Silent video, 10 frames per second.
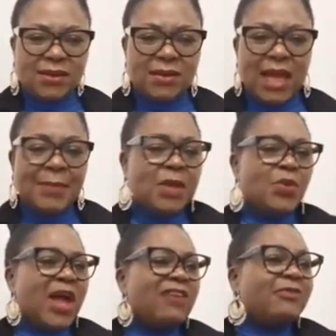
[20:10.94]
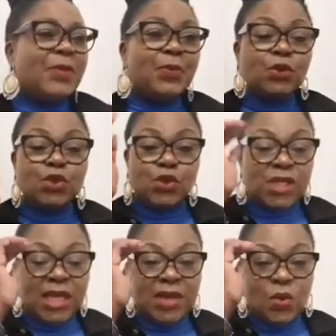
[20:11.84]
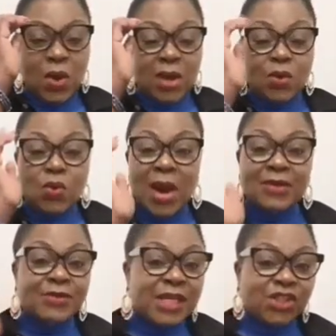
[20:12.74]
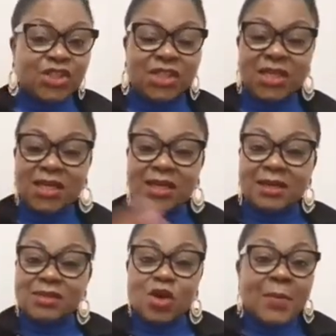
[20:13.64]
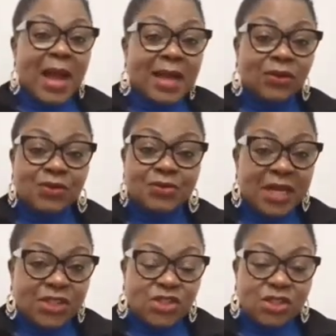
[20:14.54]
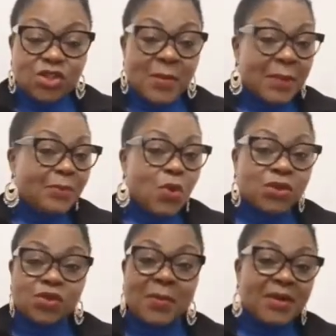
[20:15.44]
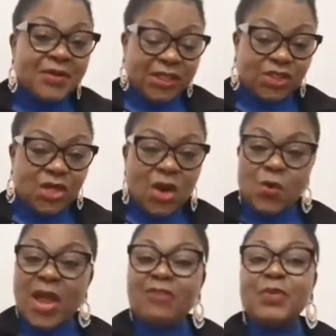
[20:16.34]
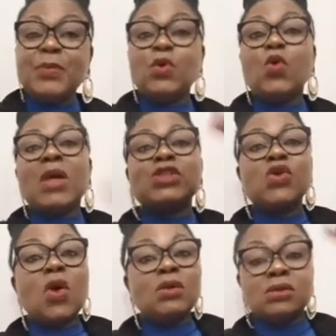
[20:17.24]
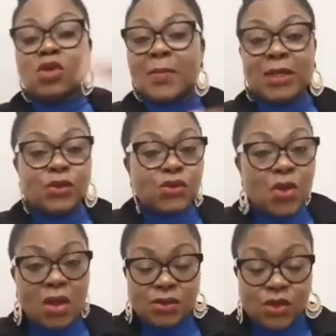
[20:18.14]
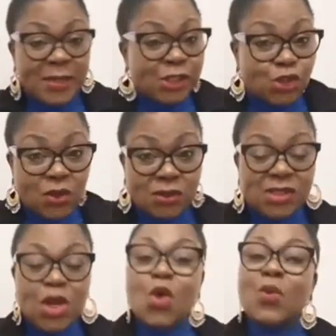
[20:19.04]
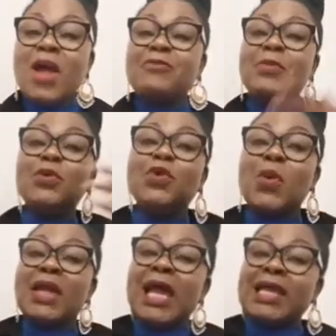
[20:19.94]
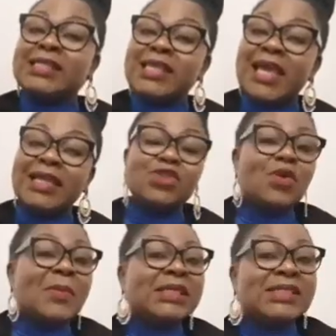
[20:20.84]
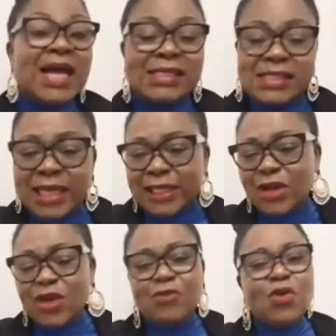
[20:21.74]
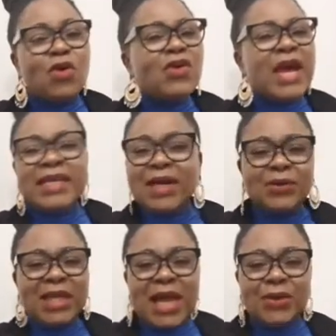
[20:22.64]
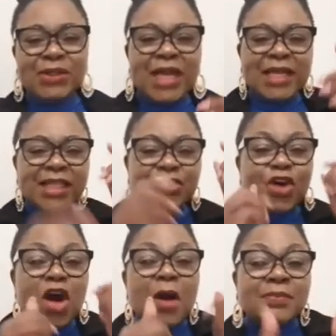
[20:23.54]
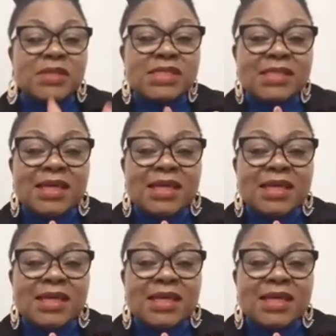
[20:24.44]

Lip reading: I mean, we have people today who are rich. Some are not rich. Some are poor. Some are rich. We have people who are tall. Some are not tall. Some are short. We have people who are light skinned. Some are dark skinned. For crying out loud, the thumbs,